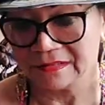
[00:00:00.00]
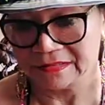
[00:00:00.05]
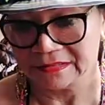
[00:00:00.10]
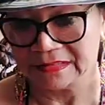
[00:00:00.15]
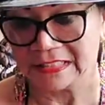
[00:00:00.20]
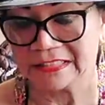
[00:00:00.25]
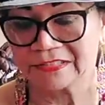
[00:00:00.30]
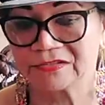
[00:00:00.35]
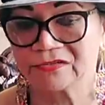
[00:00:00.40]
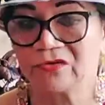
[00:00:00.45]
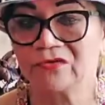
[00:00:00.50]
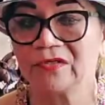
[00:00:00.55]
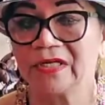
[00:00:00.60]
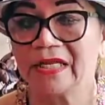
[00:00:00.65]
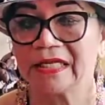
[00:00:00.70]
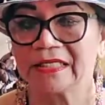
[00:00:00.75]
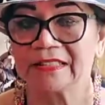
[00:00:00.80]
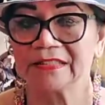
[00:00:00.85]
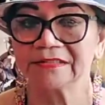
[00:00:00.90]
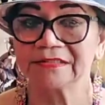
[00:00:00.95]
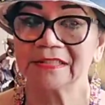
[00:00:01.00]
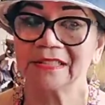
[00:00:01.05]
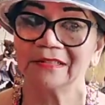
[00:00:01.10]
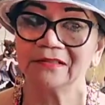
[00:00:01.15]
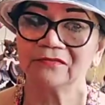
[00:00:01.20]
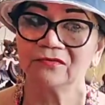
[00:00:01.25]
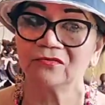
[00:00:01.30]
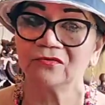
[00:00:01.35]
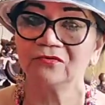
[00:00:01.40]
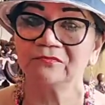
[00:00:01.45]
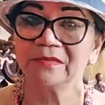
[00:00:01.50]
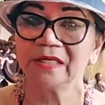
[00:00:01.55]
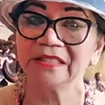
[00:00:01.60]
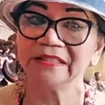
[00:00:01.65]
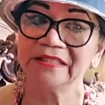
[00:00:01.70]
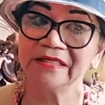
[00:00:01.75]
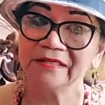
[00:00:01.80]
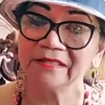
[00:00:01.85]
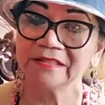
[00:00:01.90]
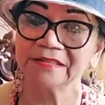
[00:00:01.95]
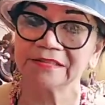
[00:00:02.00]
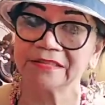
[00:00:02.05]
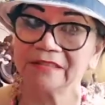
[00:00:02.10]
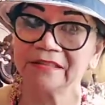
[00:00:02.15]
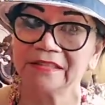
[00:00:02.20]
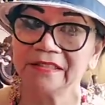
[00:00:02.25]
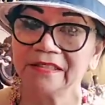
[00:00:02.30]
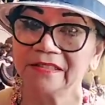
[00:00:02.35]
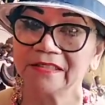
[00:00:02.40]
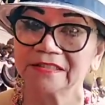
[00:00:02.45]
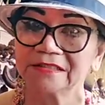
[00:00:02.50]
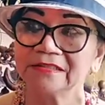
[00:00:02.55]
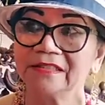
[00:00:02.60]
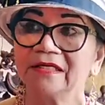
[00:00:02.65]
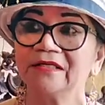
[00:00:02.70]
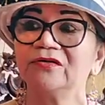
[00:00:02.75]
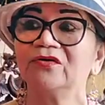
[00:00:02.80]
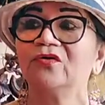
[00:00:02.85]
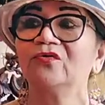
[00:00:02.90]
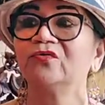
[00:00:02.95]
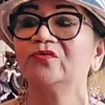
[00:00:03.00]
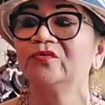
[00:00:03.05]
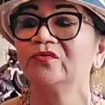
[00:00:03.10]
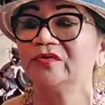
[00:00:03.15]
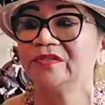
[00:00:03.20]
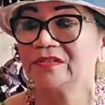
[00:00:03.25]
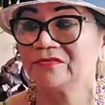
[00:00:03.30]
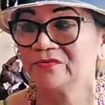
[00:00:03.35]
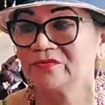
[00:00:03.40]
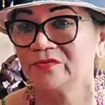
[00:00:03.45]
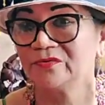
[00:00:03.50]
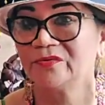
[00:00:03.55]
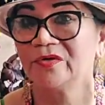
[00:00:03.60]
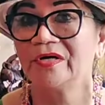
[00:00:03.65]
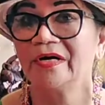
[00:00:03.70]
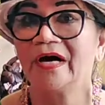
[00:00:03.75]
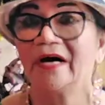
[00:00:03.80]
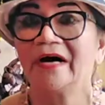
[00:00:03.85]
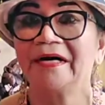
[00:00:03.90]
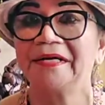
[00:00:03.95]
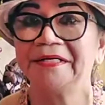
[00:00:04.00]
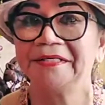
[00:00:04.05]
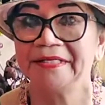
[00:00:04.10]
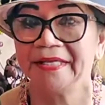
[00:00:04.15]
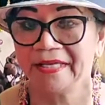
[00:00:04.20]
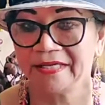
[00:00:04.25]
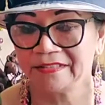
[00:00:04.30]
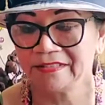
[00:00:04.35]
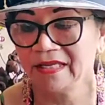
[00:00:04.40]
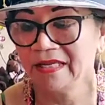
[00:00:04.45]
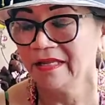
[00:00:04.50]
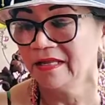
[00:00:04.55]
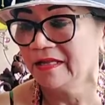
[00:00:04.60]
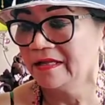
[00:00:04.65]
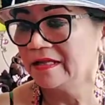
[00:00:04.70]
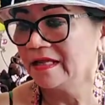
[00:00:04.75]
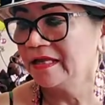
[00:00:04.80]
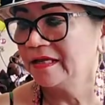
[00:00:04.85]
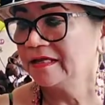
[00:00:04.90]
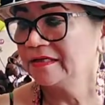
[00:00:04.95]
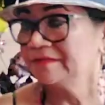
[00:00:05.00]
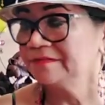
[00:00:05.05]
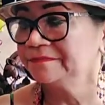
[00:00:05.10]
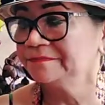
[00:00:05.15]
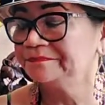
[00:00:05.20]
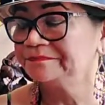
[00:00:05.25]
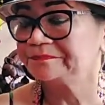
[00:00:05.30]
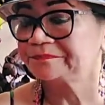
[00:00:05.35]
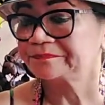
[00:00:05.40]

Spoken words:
That's all I can say to all my dearest and nearest. They know who are they. And